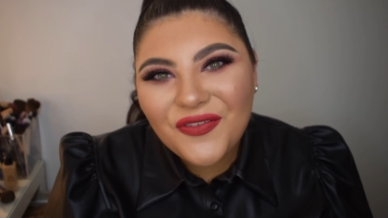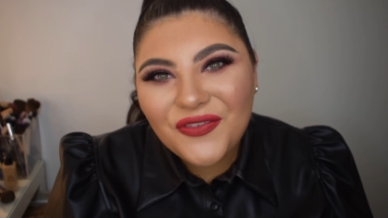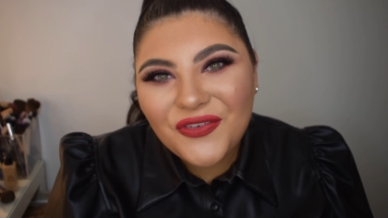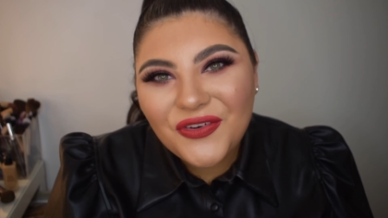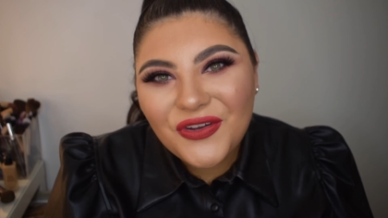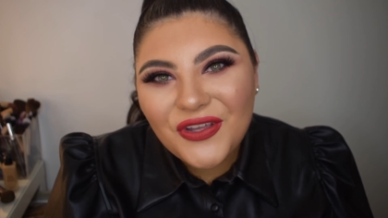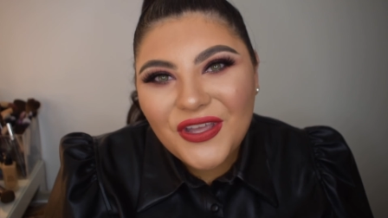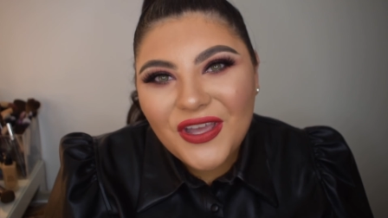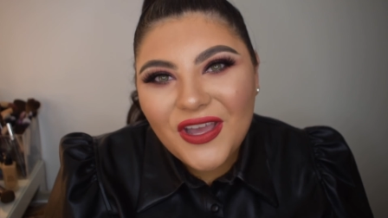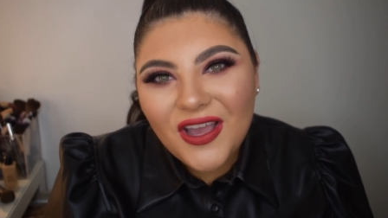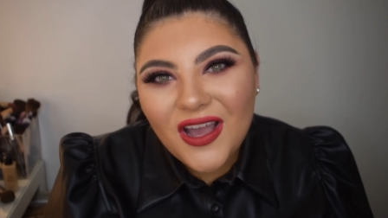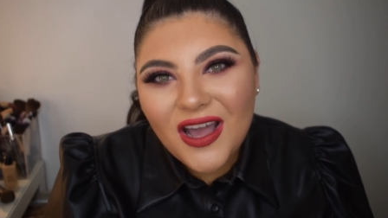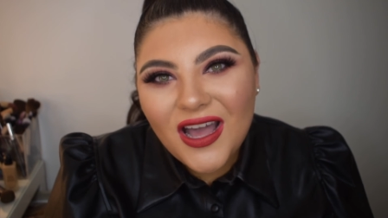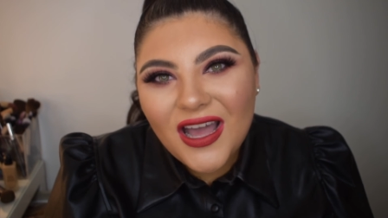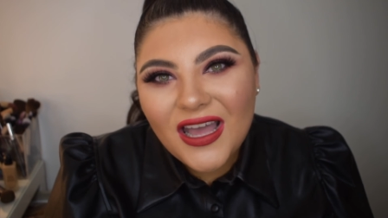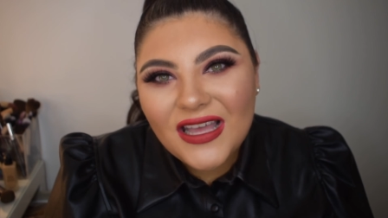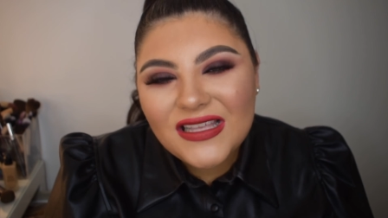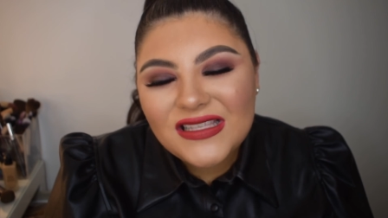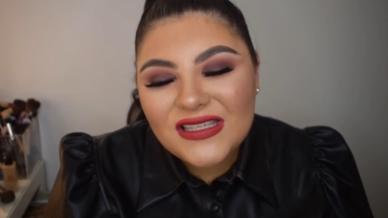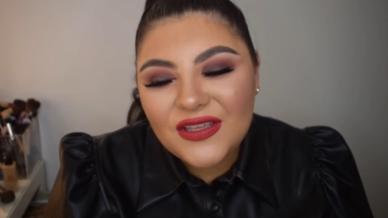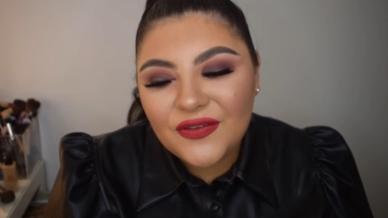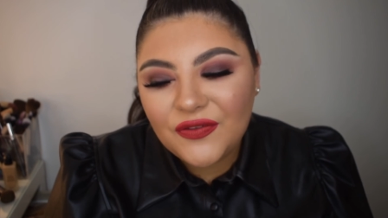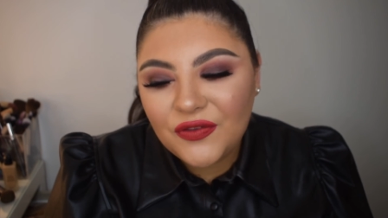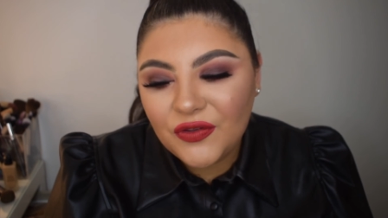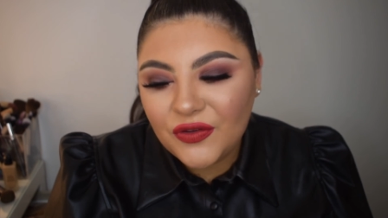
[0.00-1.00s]
for you guys
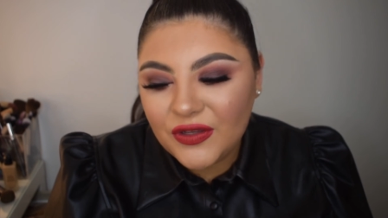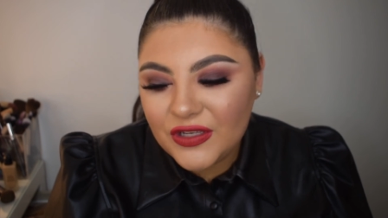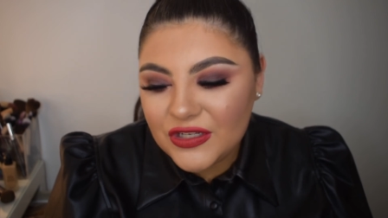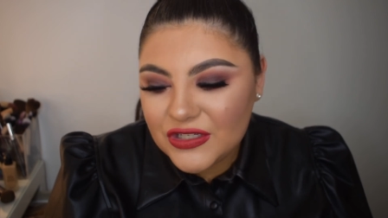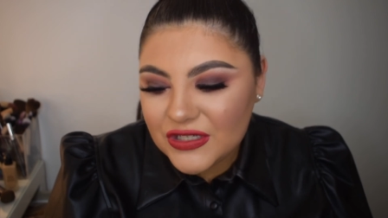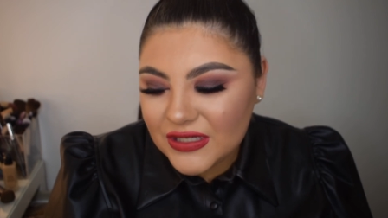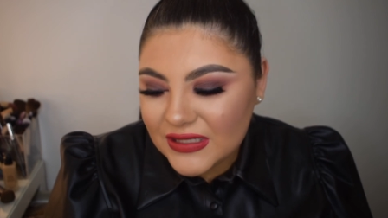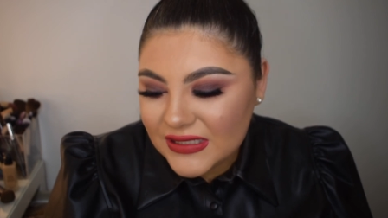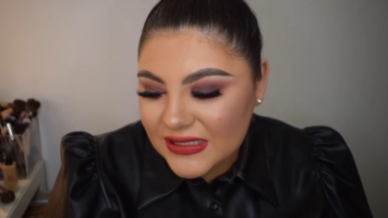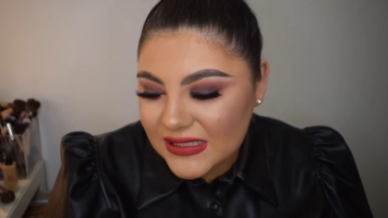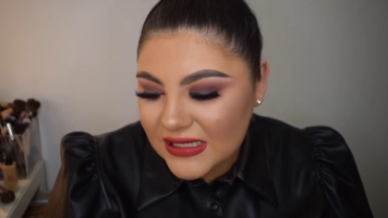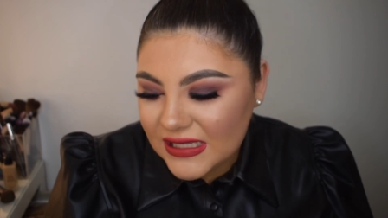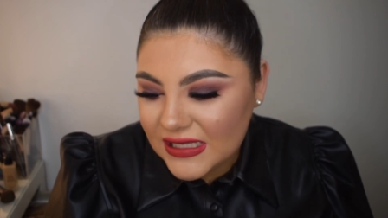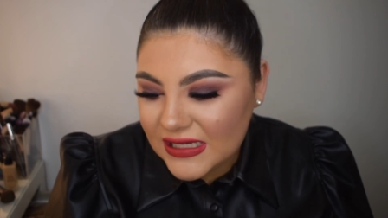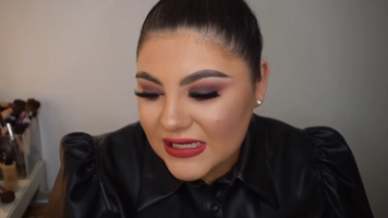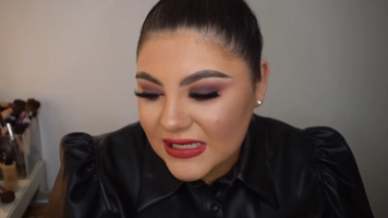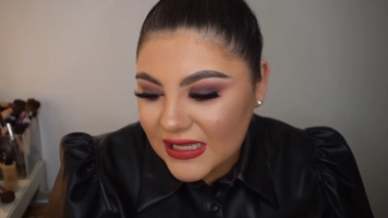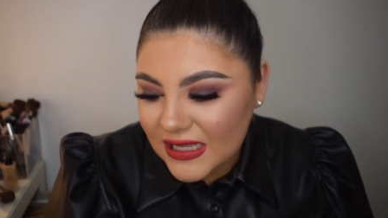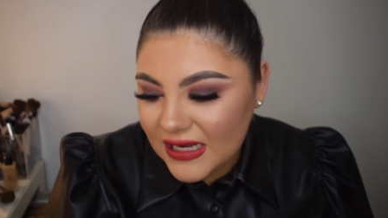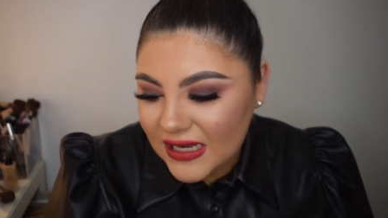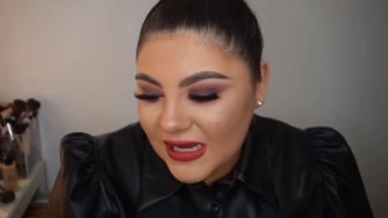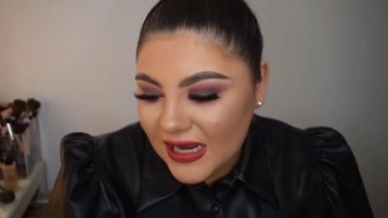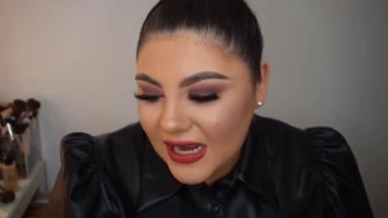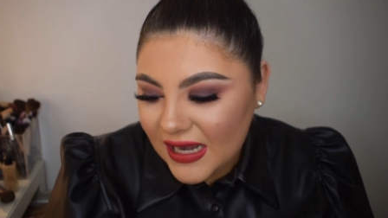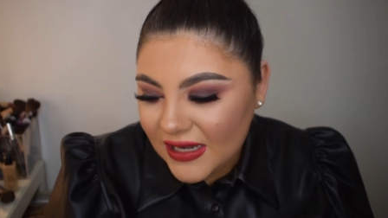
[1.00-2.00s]
if you're interested
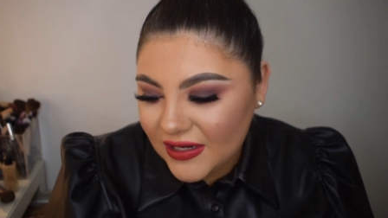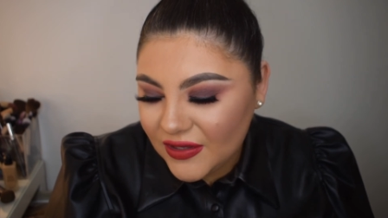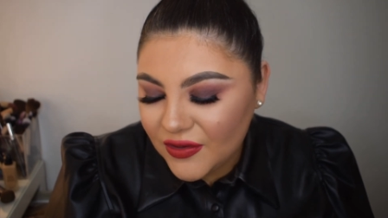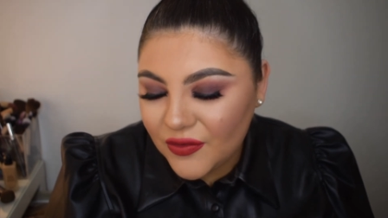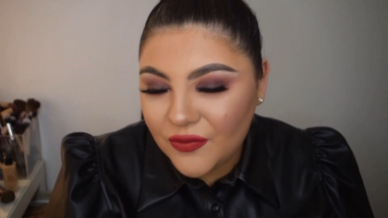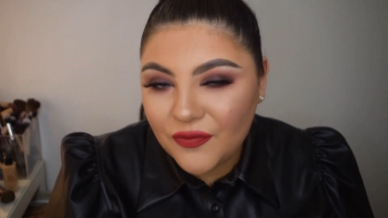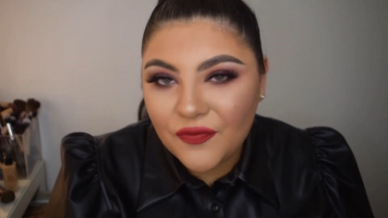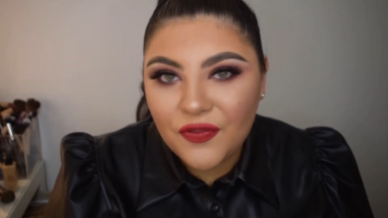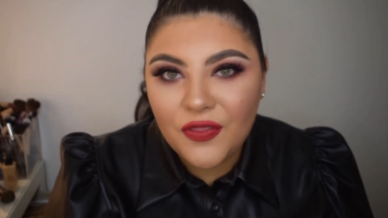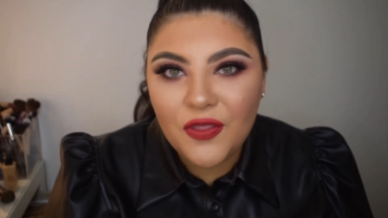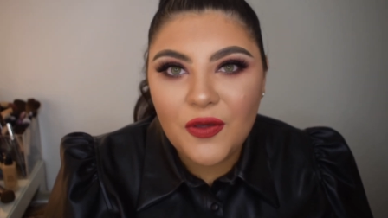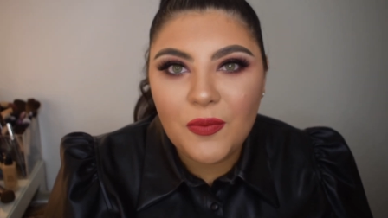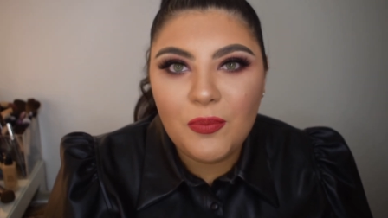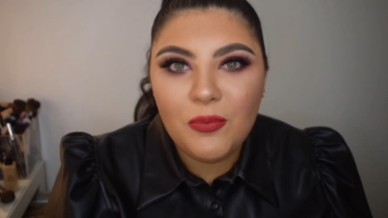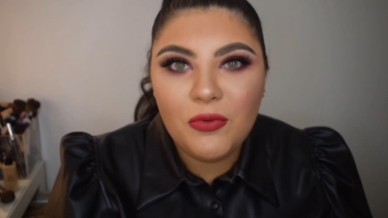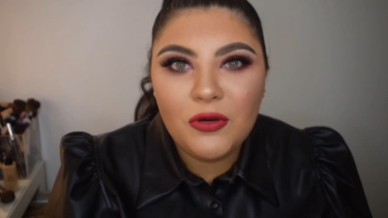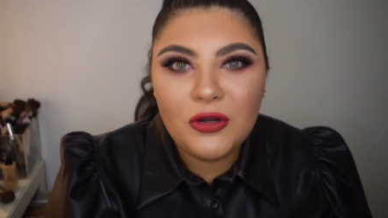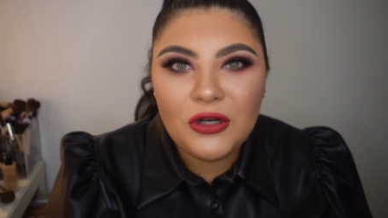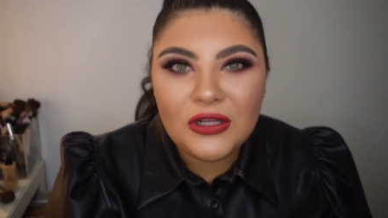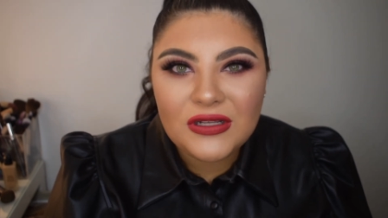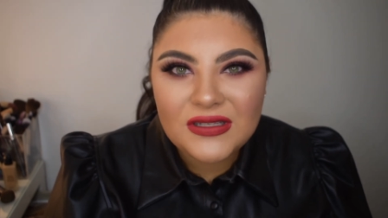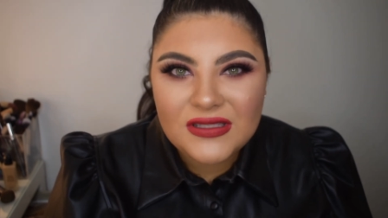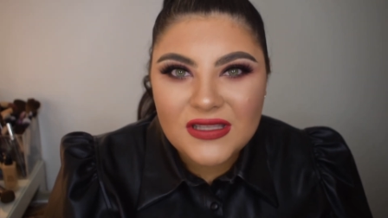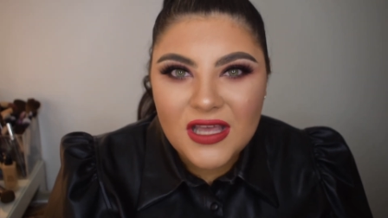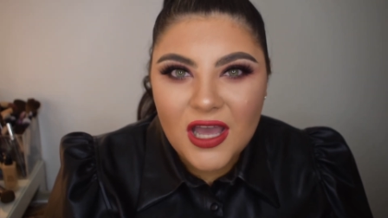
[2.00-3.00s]
in any of the
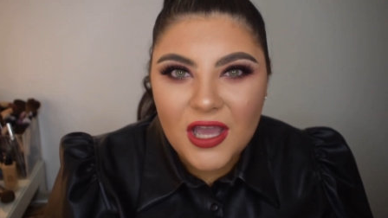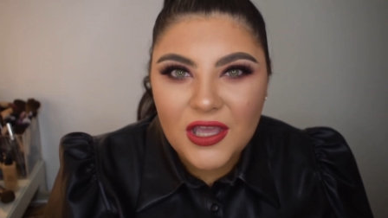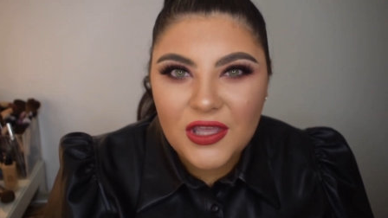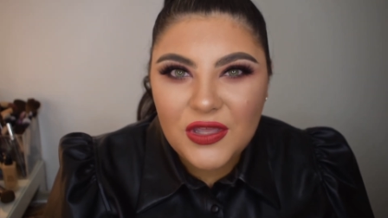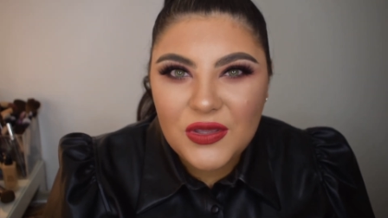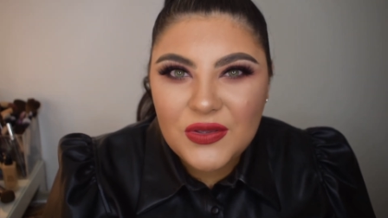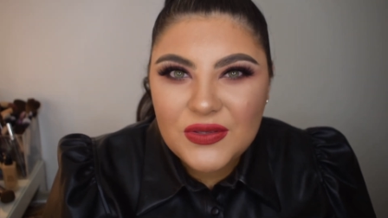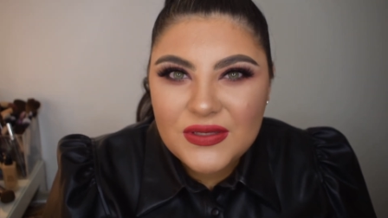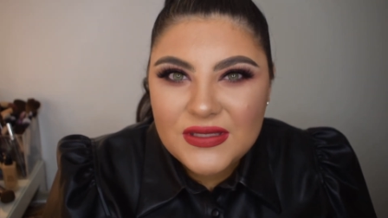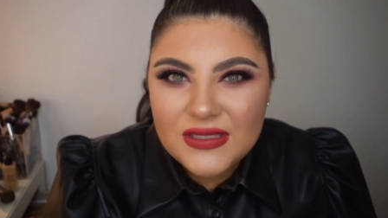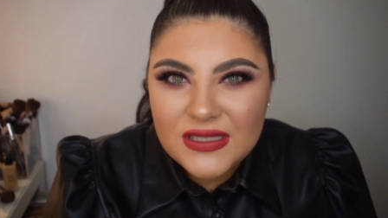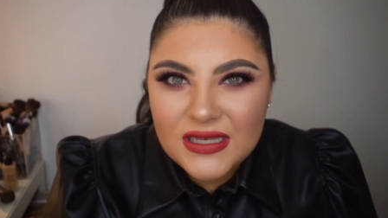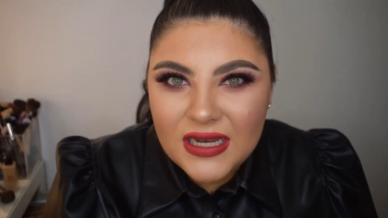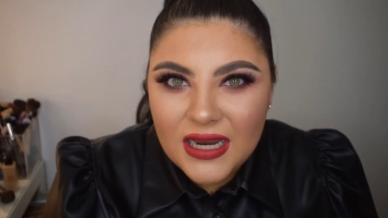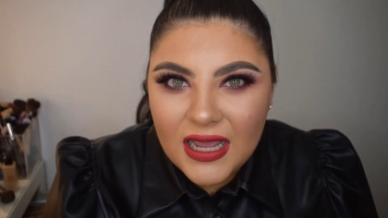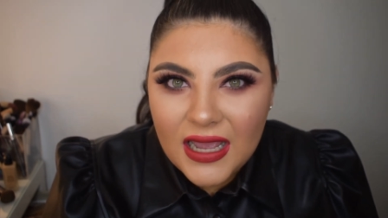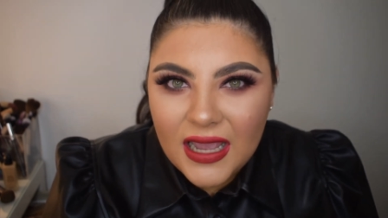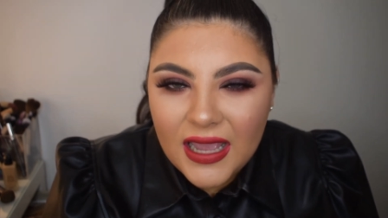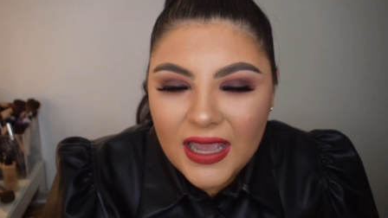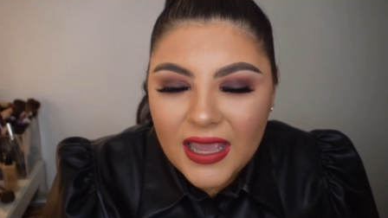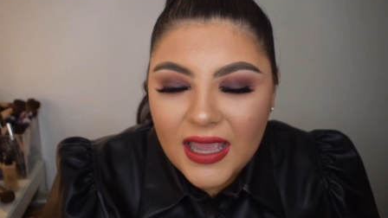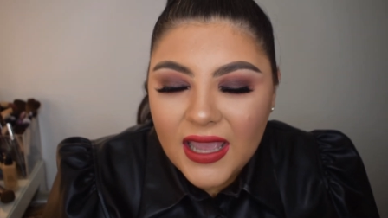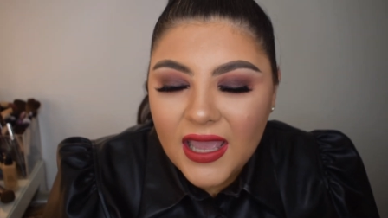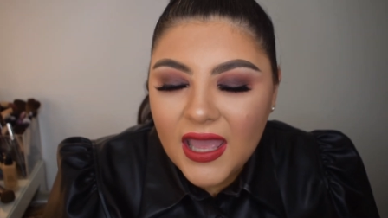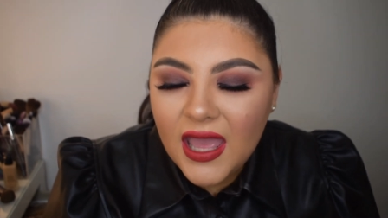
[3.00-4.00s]
products that I used
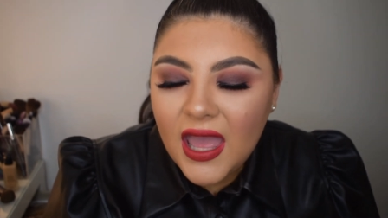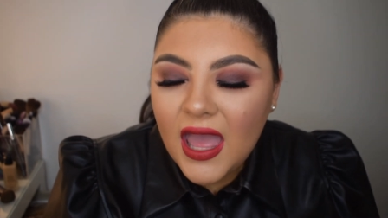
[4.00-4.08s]
today.